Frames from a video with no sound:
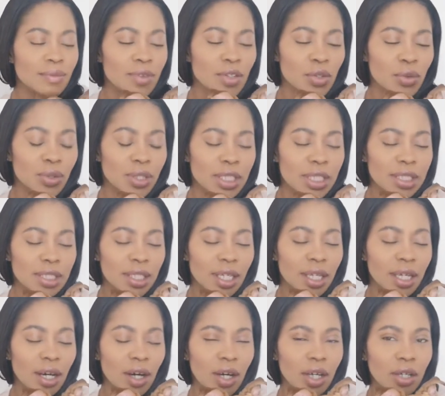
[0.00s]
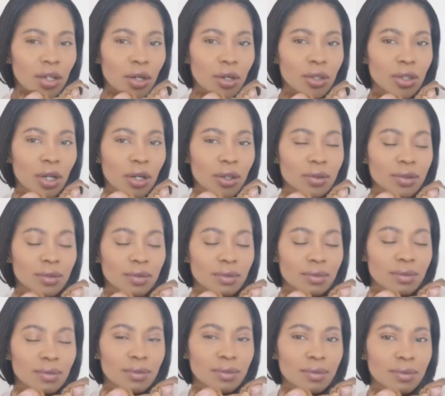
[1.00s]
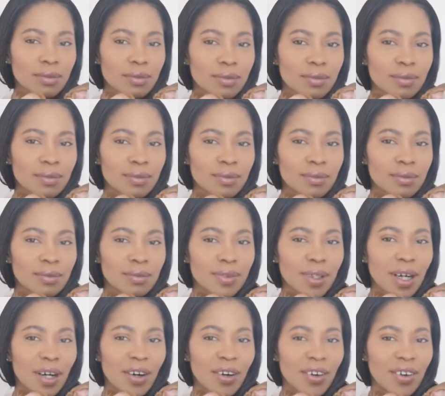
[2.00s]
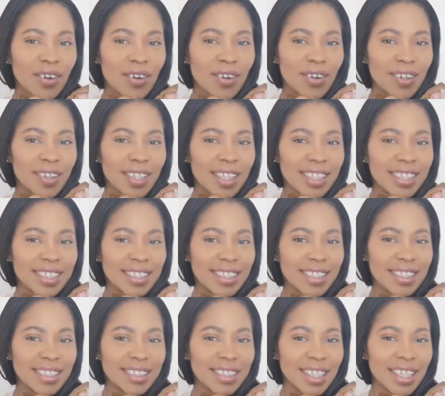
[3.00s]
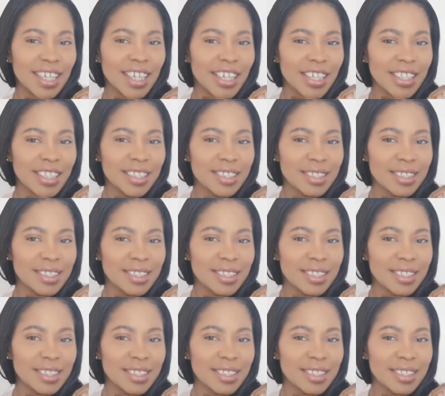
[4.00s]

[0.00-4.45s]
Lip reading: Do you want to say hi, Coco? Oh, that's it. Say hi.